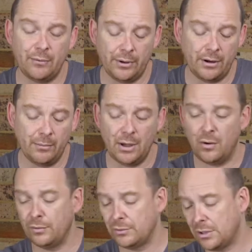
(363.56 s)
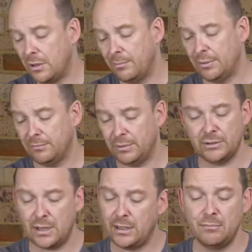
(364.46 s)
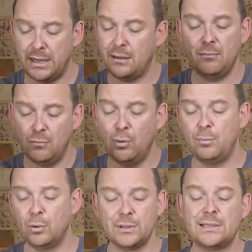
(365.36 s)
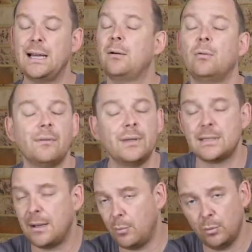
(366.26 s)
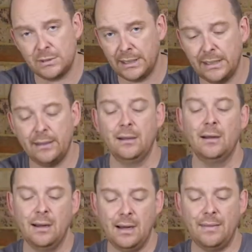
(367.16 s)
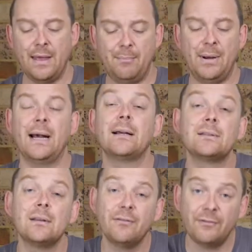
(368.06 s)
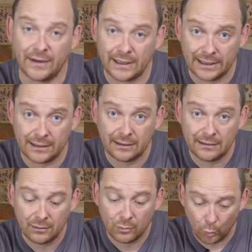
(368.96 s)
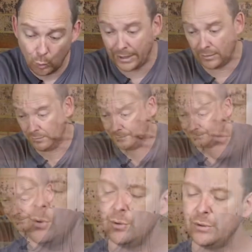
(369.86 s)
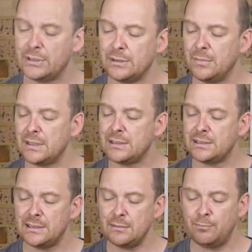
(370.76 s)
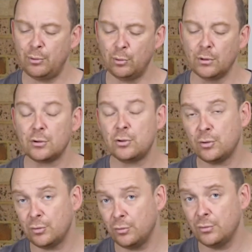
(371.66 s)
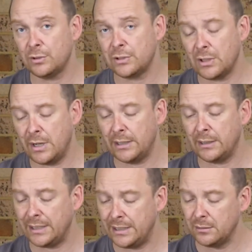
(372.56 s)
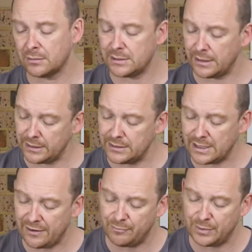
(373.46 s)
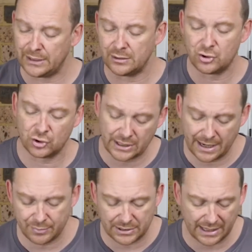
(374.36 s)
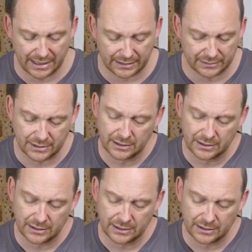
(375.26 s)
were going to be on top, because I can make more boards, stack all of this up all together, and that packs fairly well. We're doing some simple two-sided hills. Now these have been shaped and